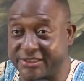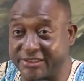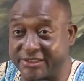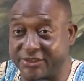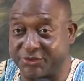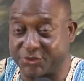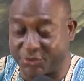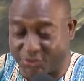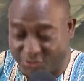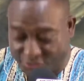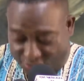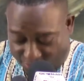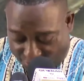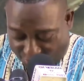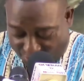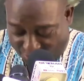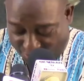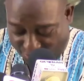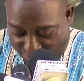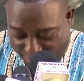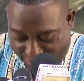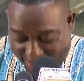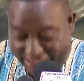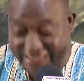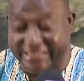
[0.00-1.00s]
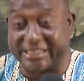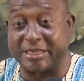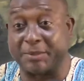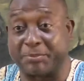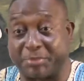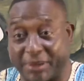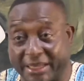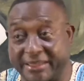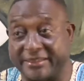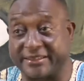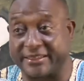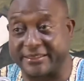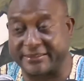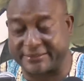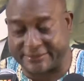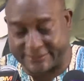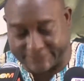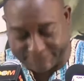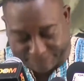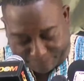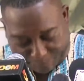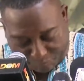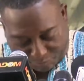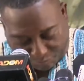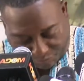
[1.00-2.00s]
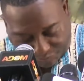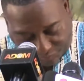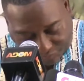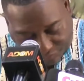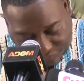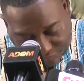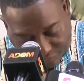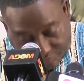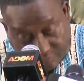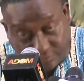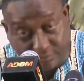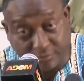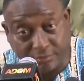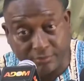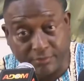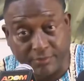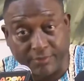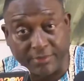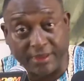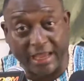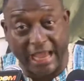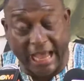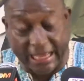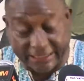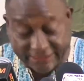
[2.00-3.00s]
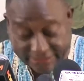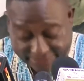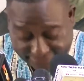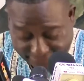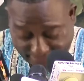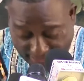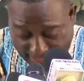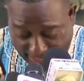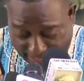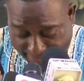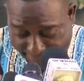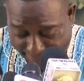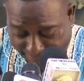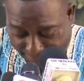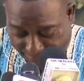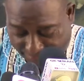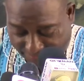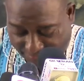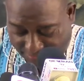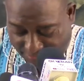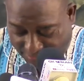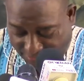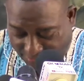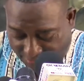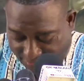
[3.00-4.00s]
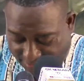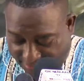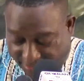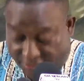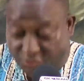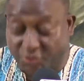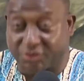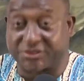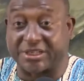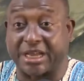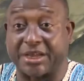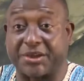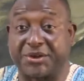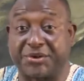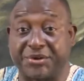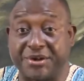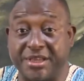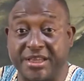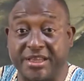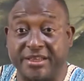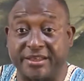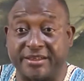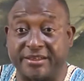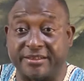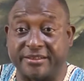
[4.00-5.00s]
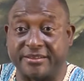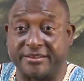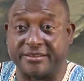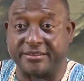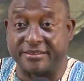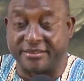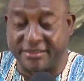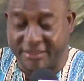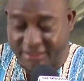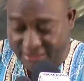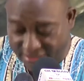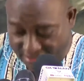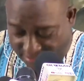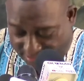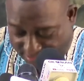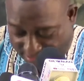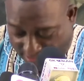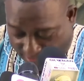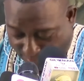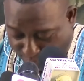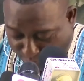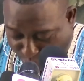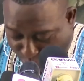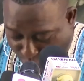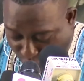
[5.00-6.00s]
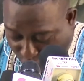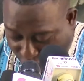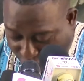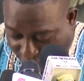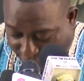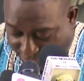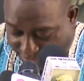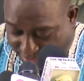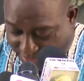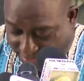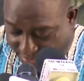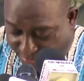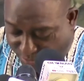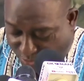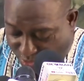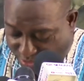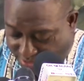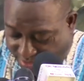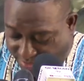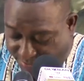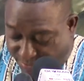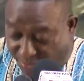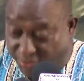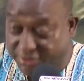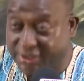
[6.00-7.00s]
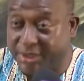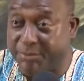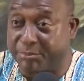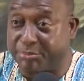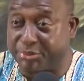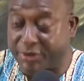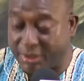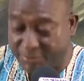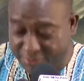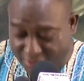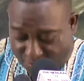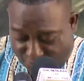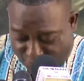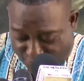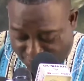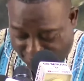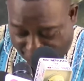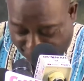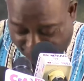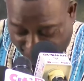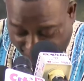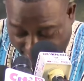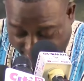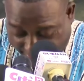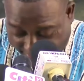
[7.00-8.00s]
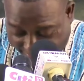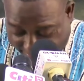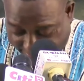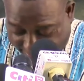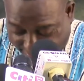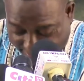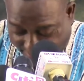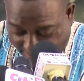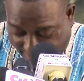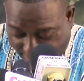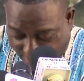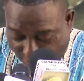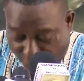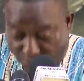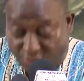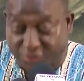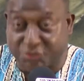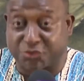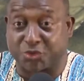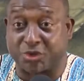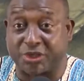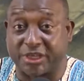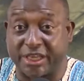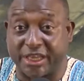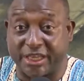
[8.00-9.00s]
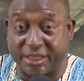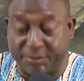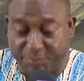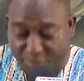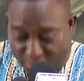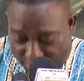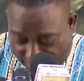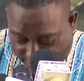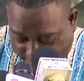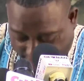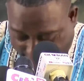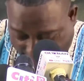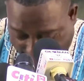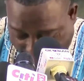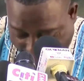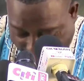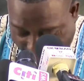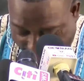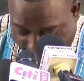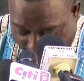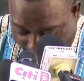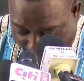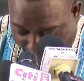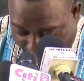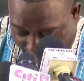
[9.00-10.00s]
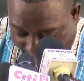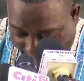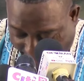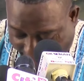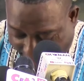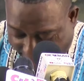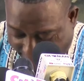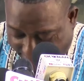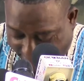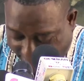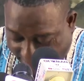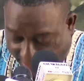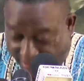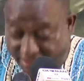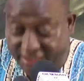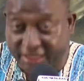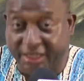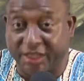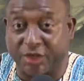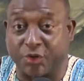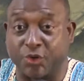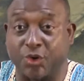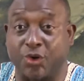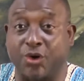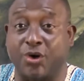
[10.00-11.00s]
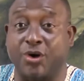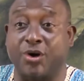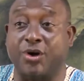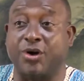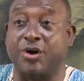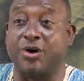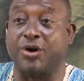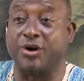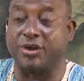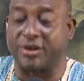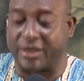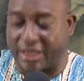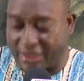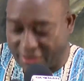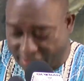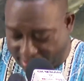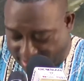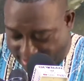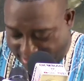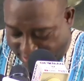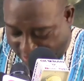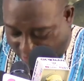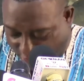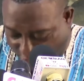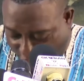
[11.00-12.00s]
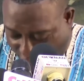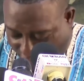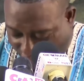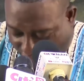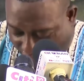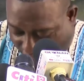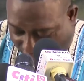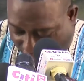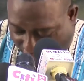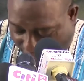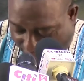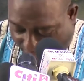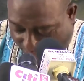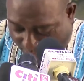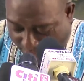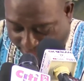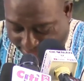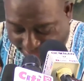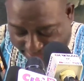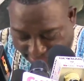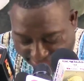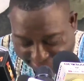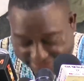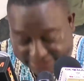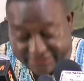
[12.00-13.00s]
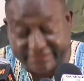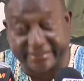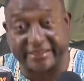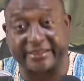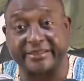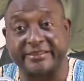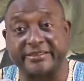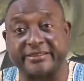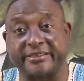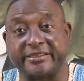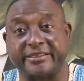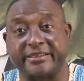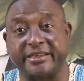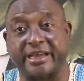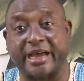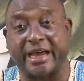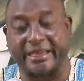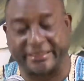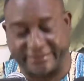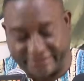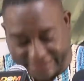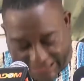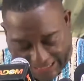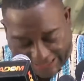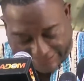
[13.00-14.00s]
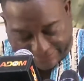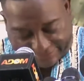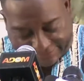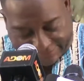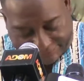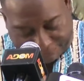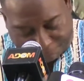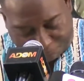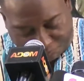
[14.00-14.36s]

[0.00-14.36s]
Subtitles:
is also independent. At the time, it was agreed that the most important problem we faced was to gain political independence, and all our energies were directed at that.